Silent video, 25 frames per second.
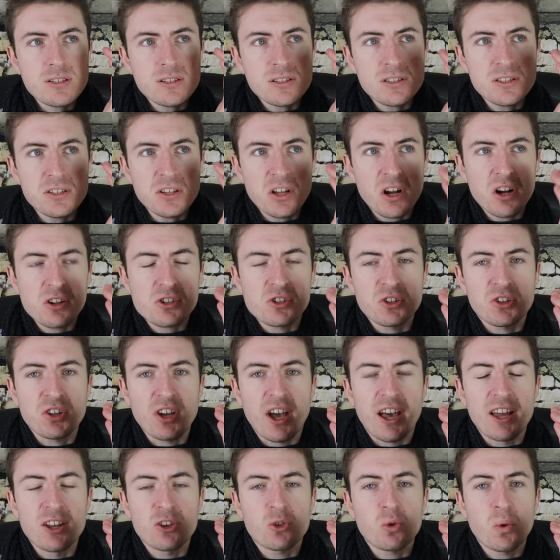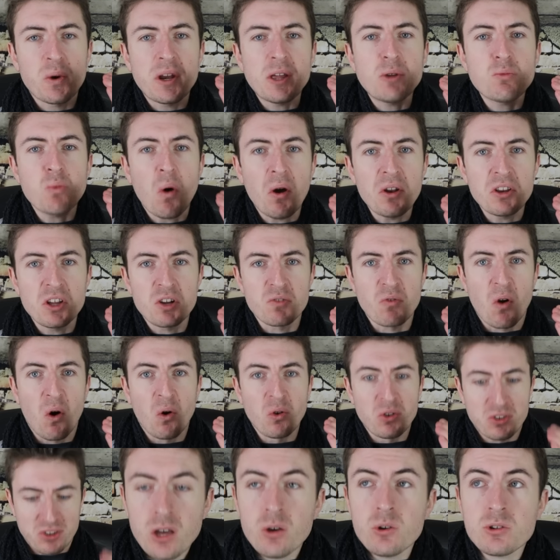is an Argentine
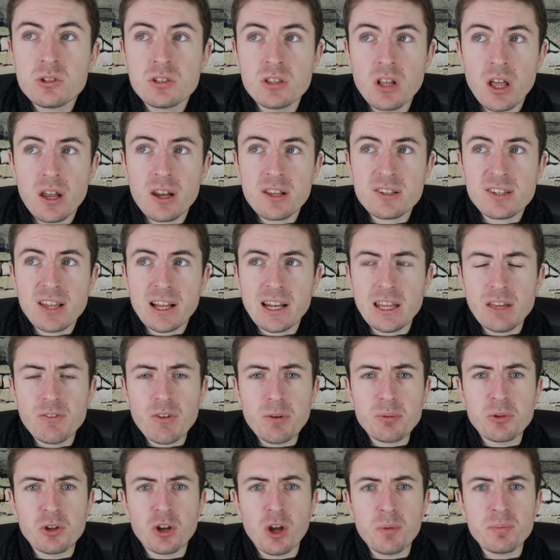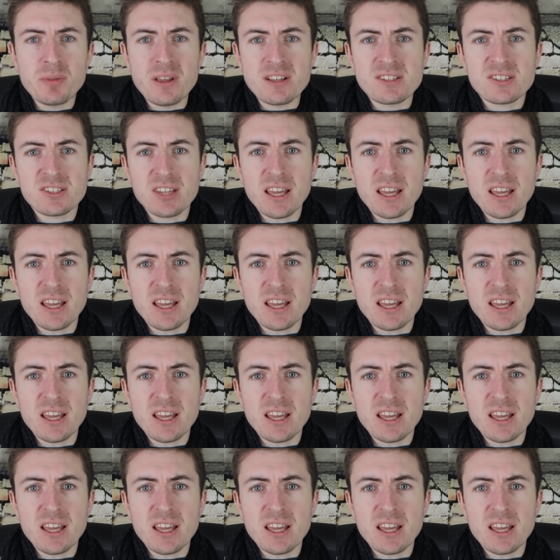21-year-old, who's not exactly rifted up this